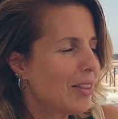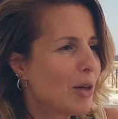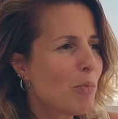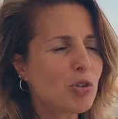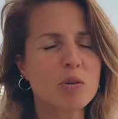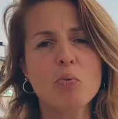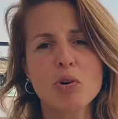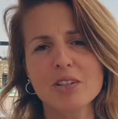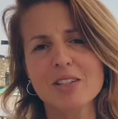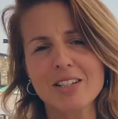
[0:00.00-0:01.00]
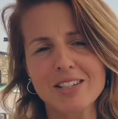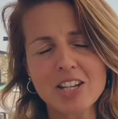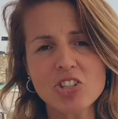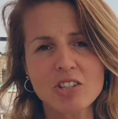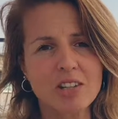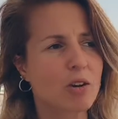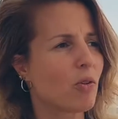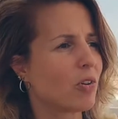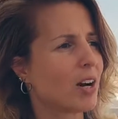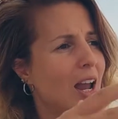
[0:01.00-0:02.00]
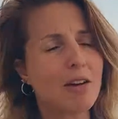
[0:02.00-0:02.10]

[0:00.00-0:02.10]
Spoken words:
the most important decisions that were